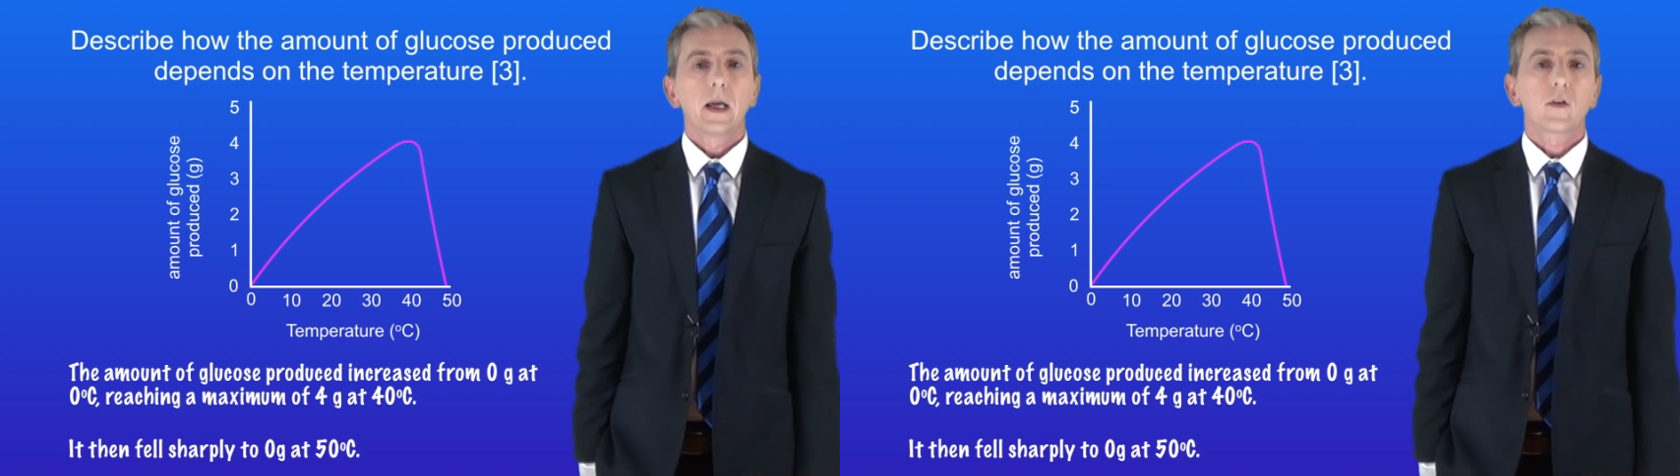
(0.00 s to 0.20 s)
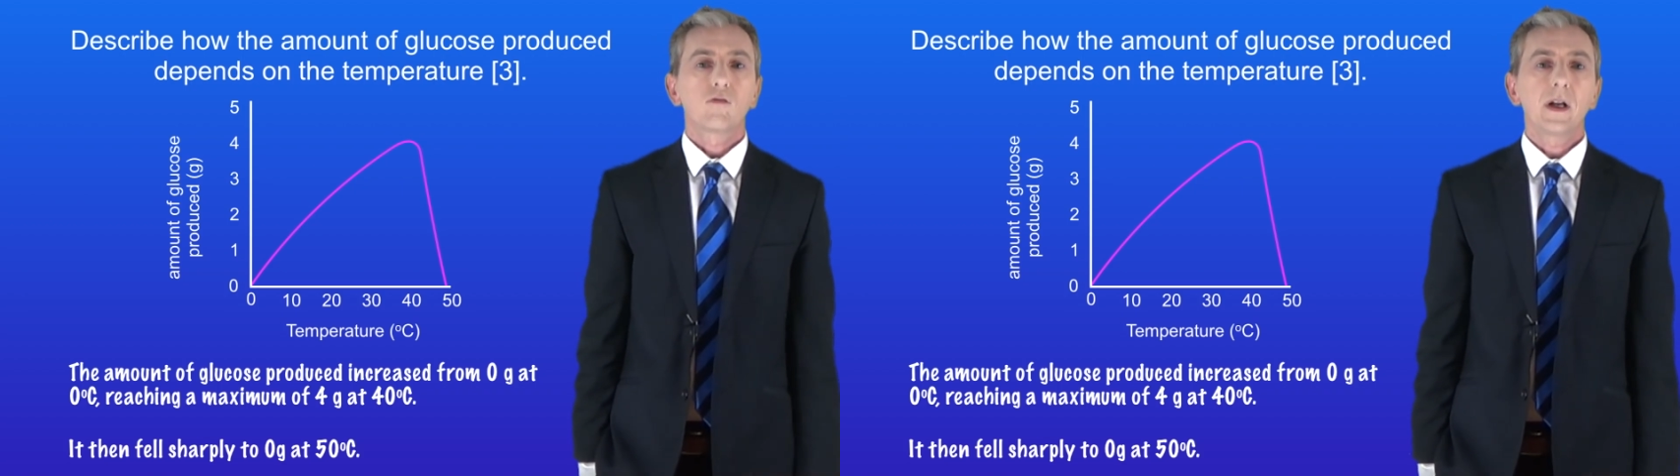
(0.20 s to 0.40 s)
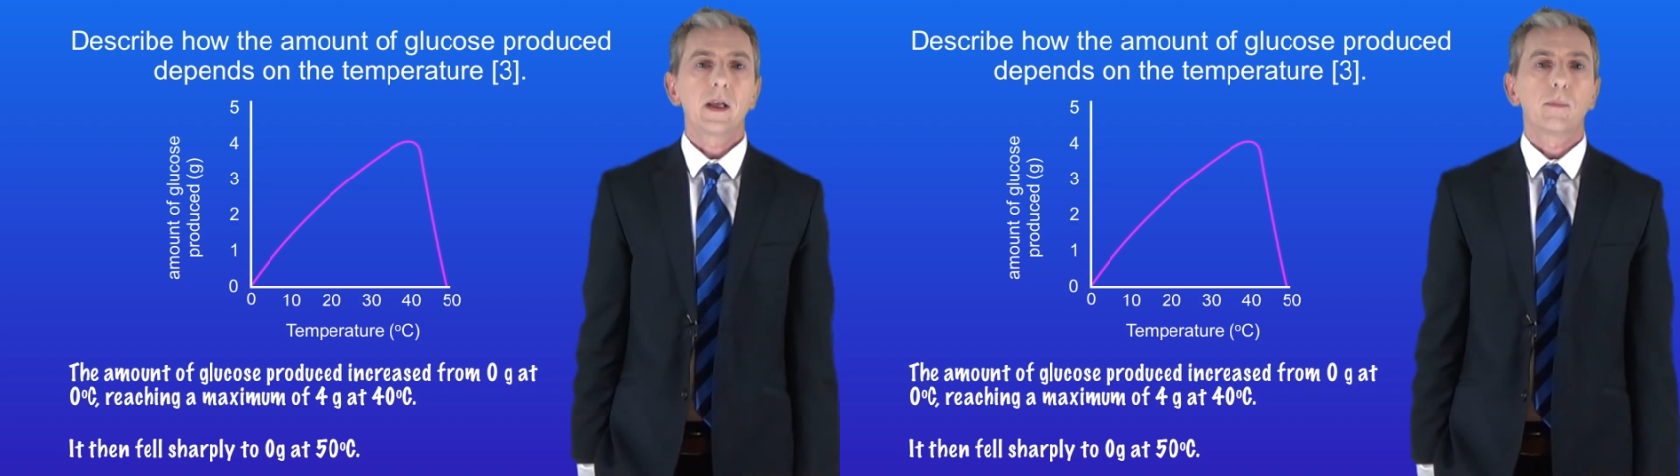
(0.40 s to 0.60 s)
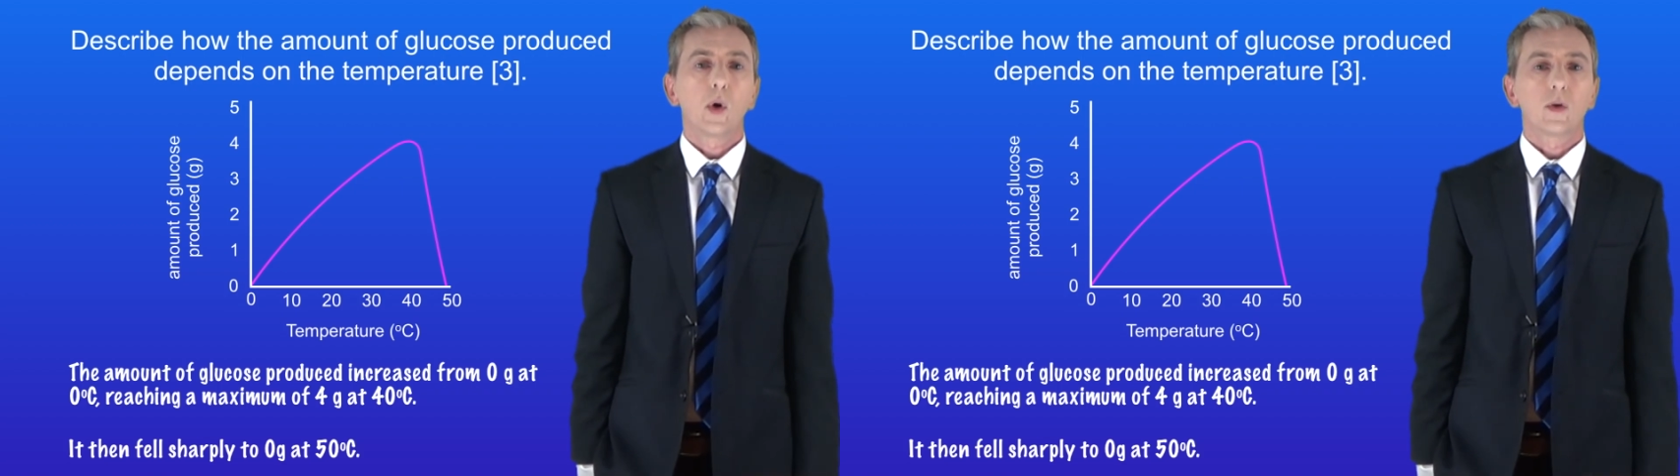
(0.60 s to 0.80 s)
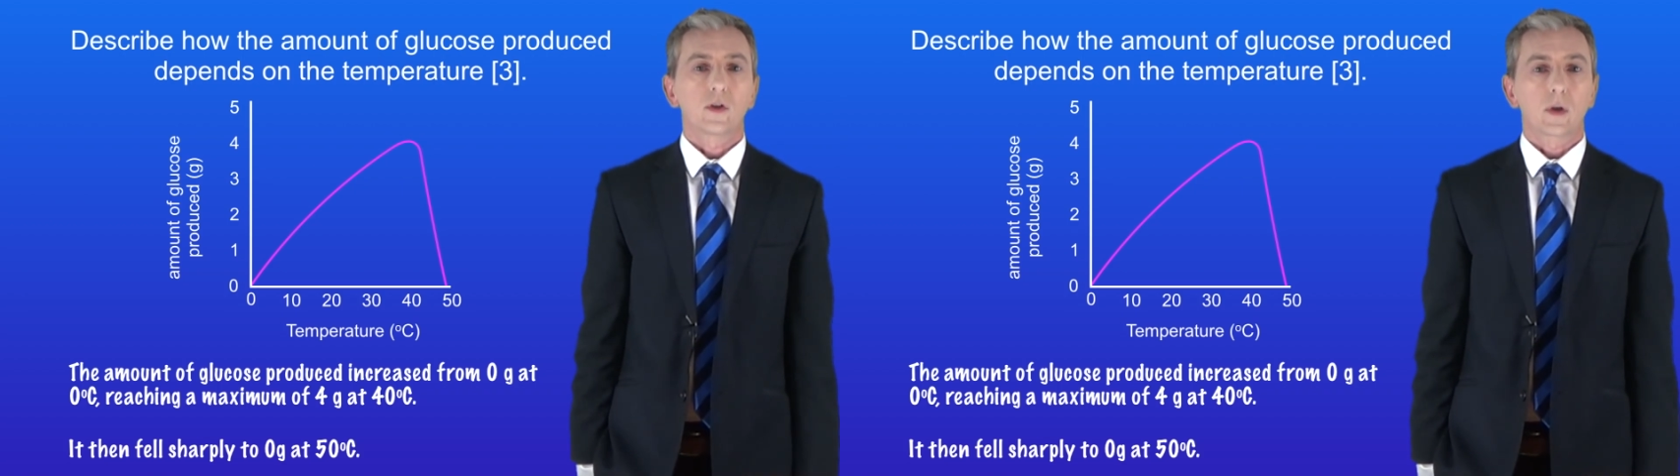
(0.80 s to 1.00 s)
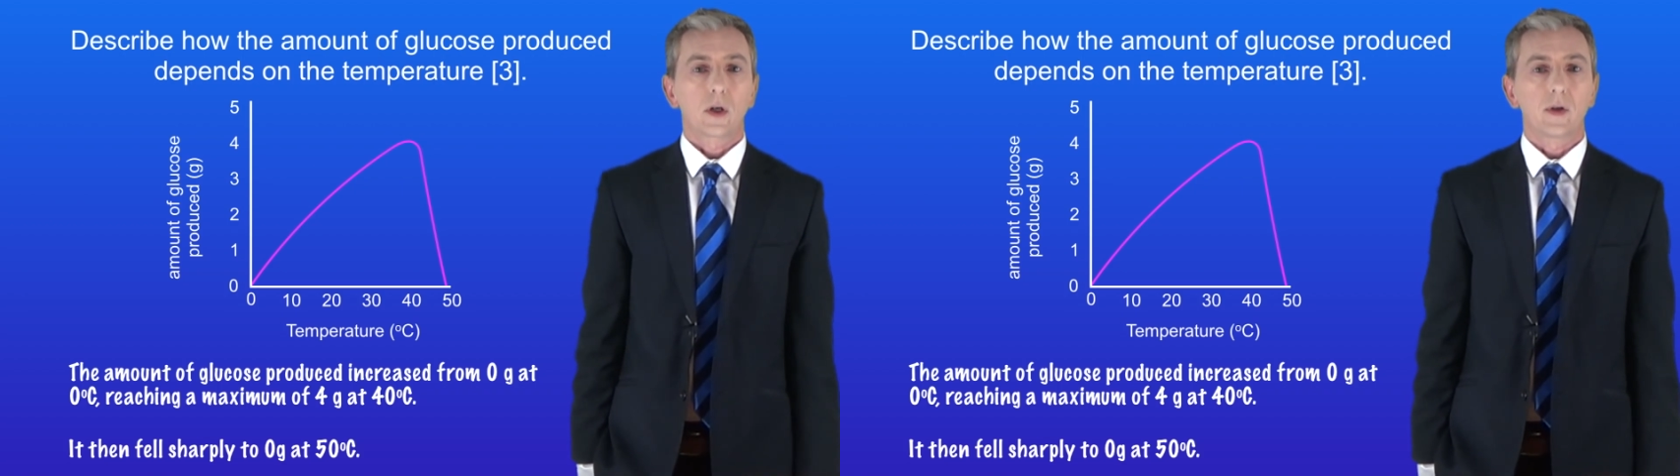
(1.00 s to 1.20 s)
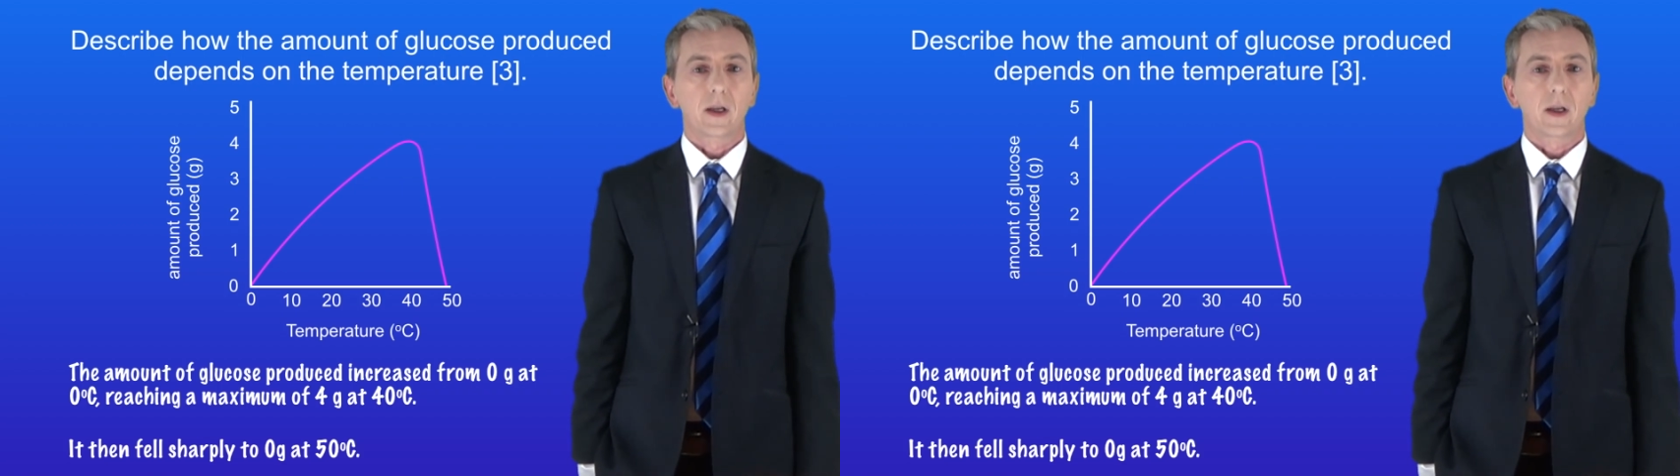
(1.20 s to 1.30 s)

It's really important to include